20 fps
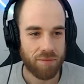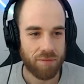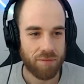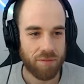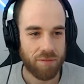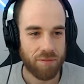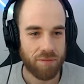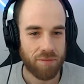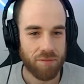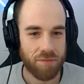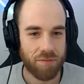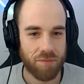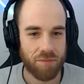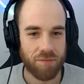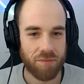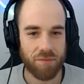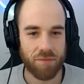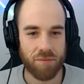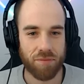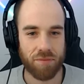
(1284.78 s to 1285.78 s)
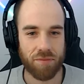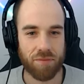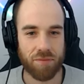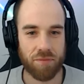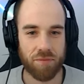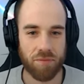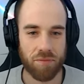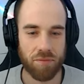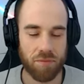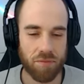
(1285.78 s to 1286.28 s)

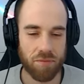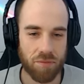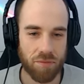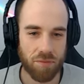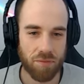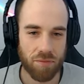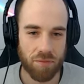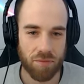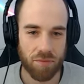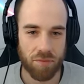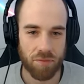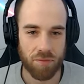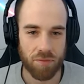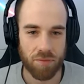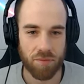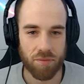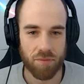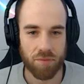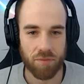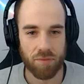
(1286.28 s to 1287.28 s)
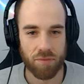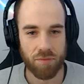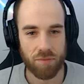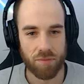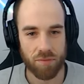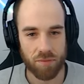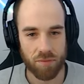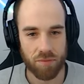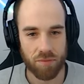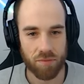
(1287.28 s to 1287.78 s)

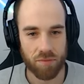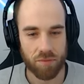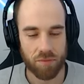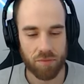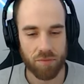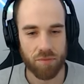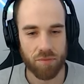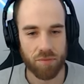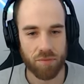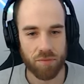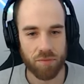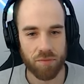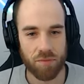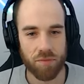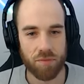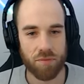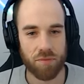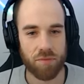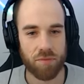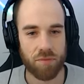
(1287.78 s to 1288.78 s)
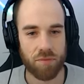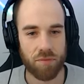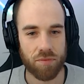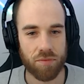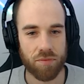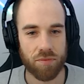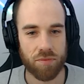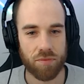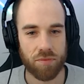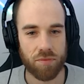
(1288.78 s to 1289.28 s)

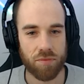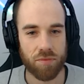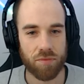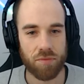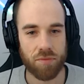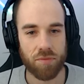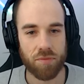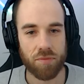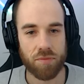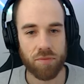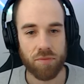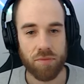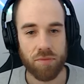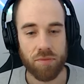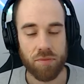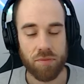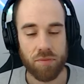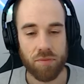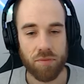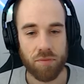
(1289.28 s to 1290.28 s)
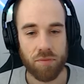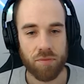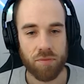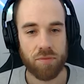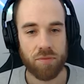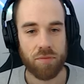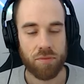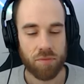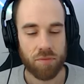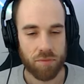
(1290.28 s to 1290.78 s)

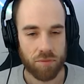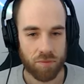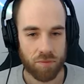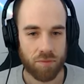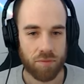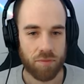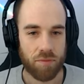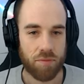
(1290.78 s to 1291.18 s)
(not speaking)